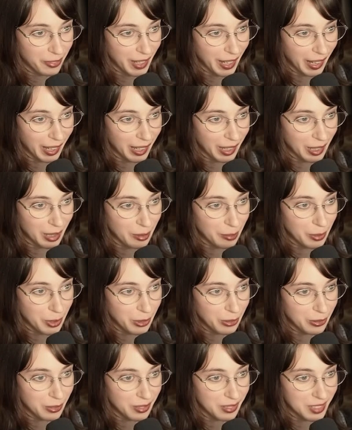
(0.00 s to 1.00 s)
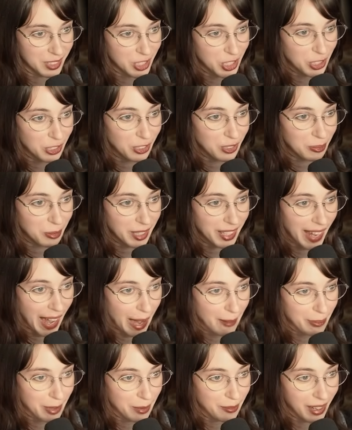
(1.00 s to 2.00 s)
getting abused. She looks pretty
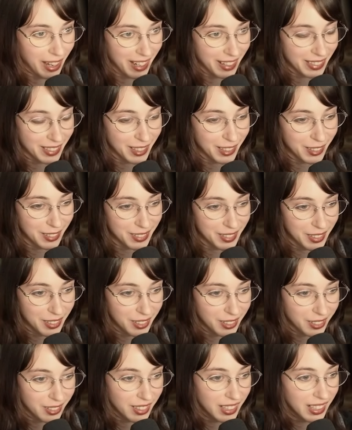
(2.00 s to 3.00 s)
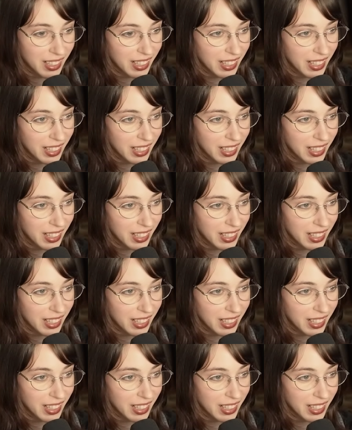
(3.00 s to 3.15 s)
happy about it though, so